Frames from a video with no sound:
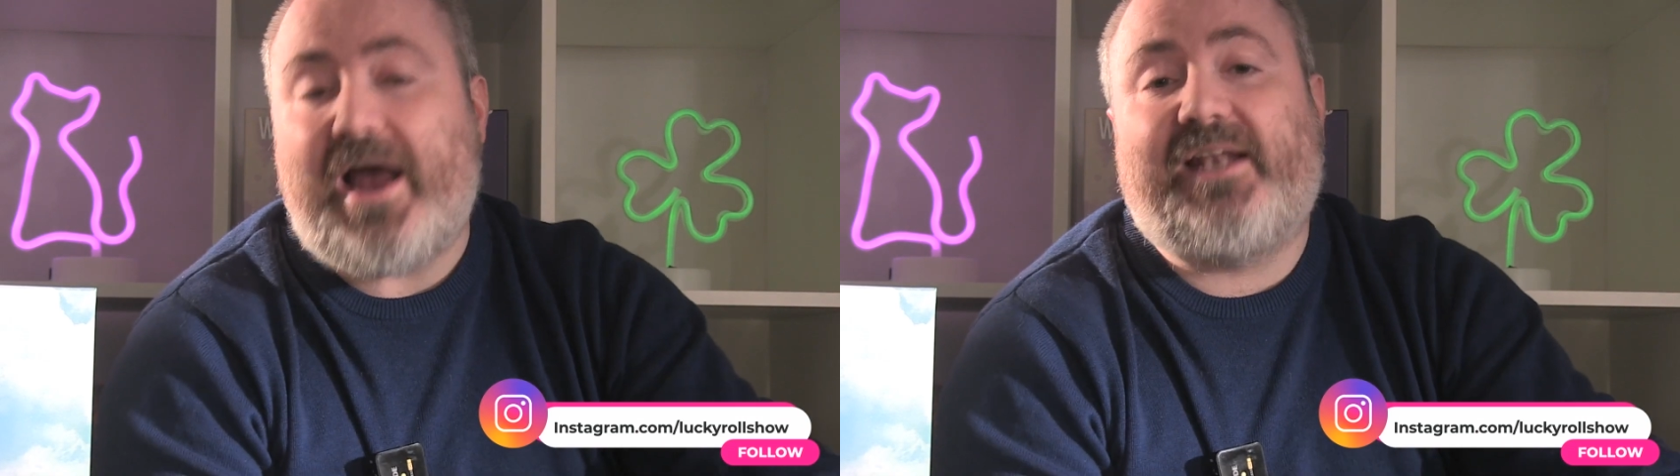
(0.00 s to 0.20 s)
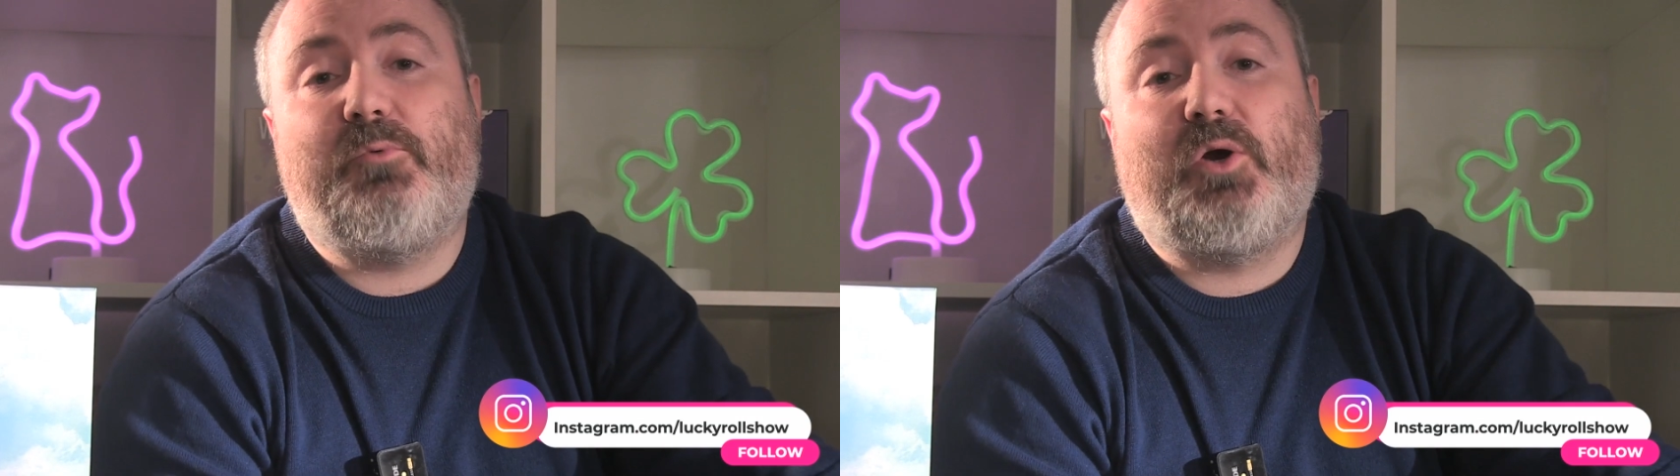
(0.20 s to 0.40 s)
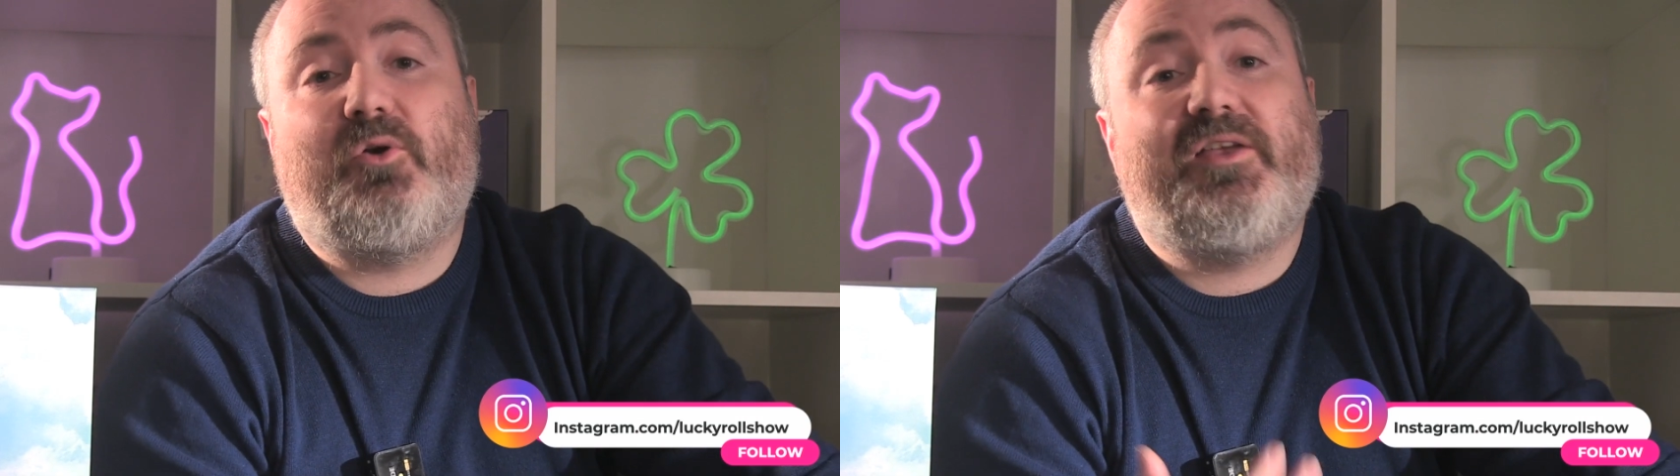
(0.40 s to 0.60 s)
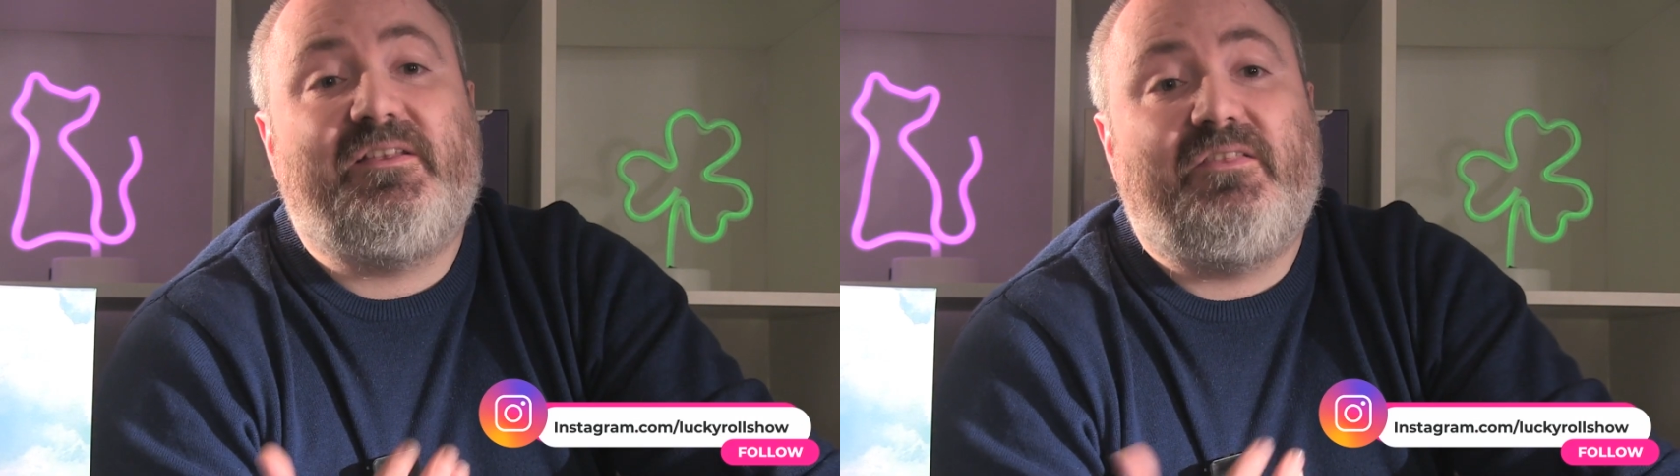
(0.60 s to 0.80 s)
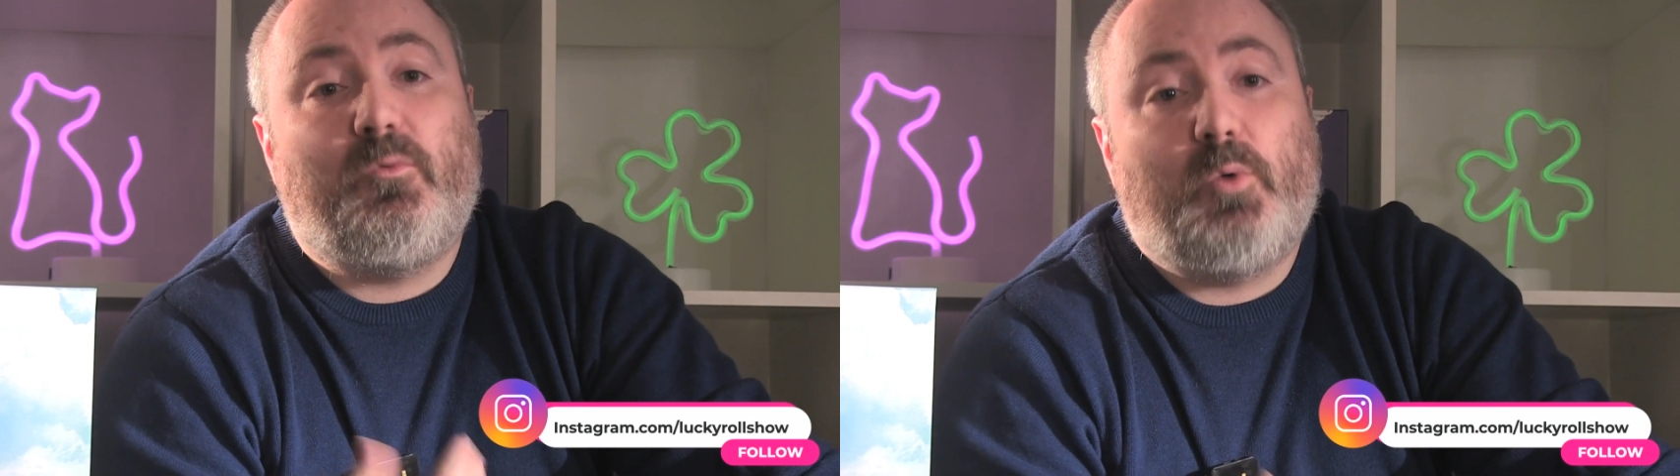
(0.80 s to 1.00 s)
anywhere
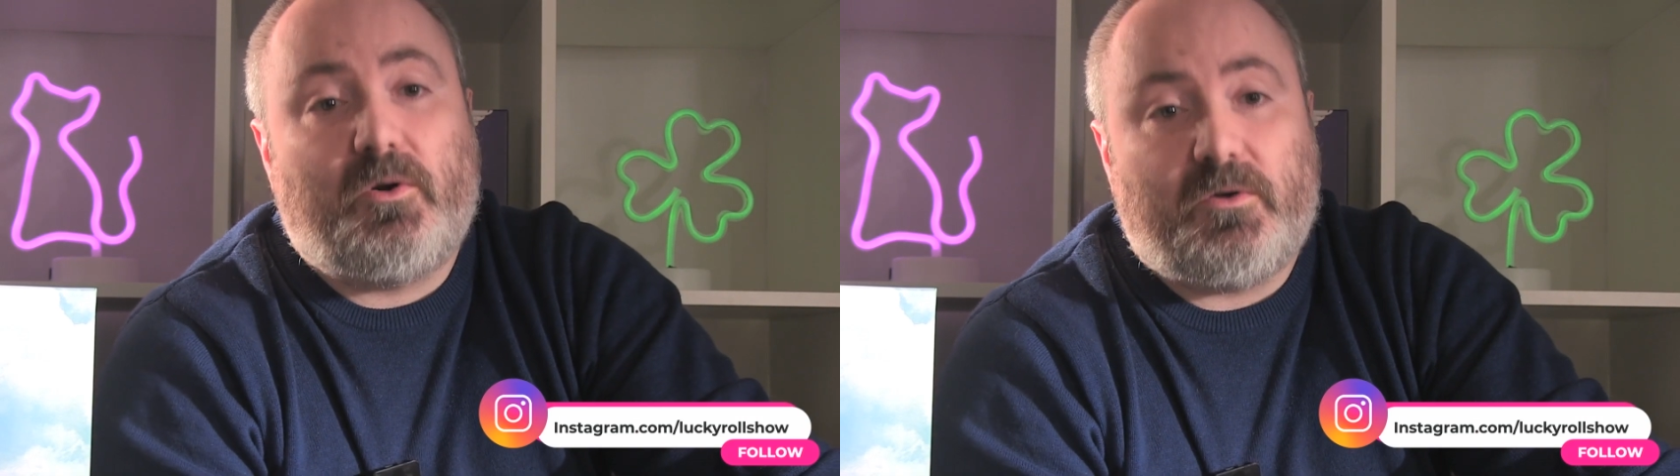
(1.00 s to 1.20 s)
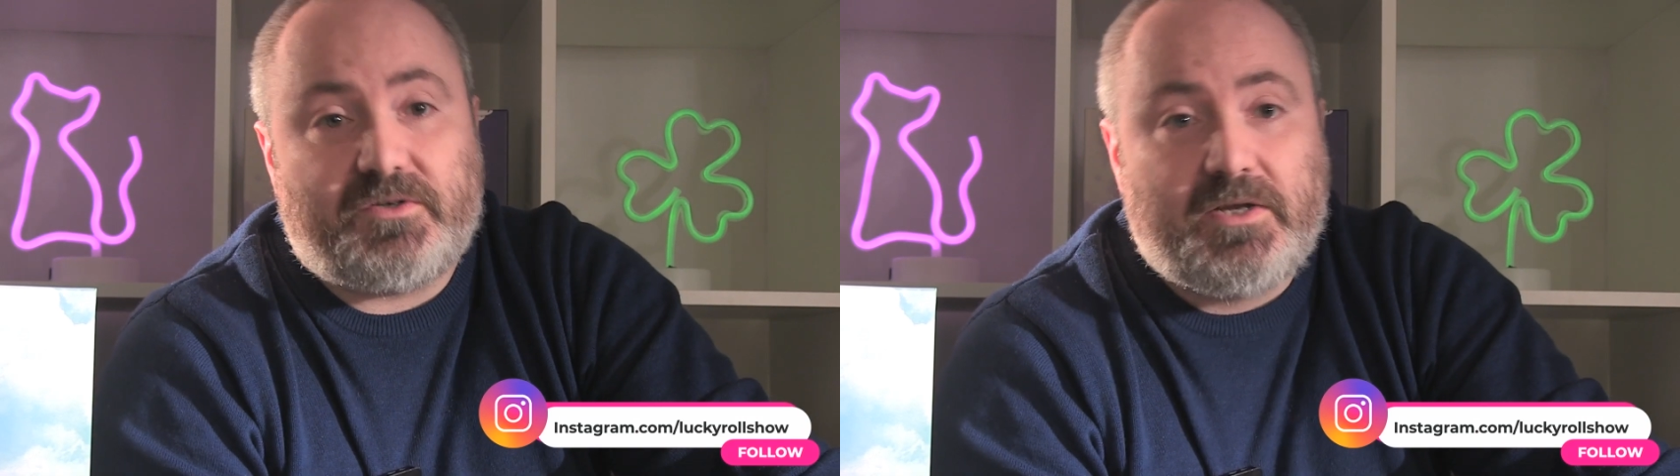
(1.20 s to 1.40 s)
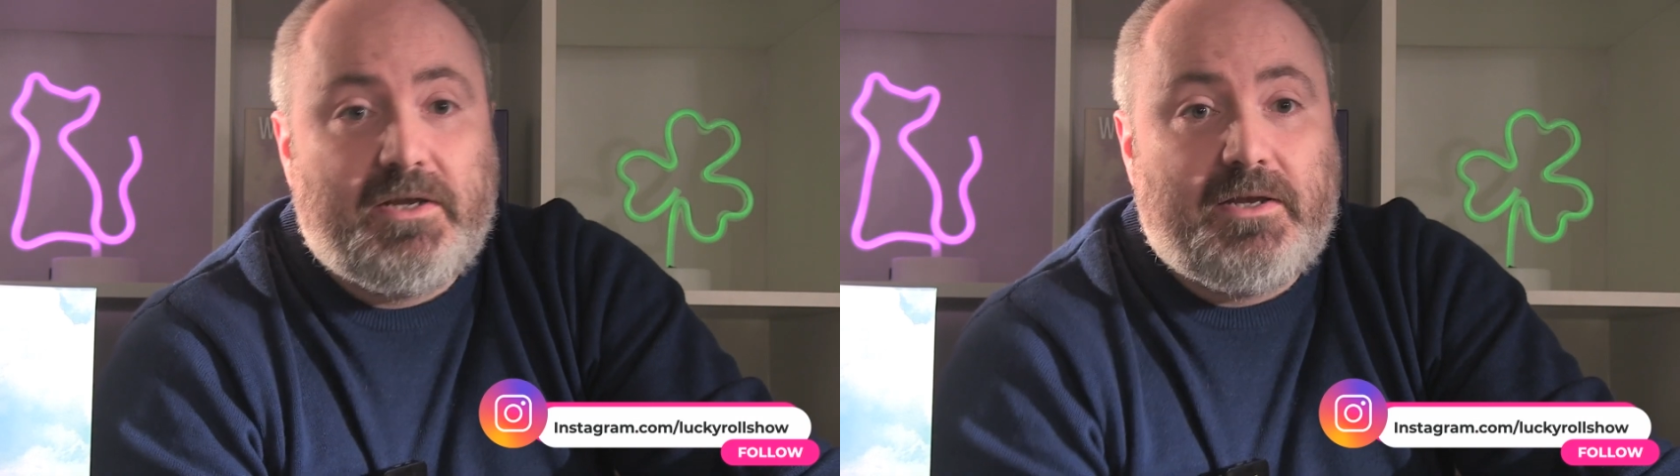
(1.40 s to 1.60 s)
in the world.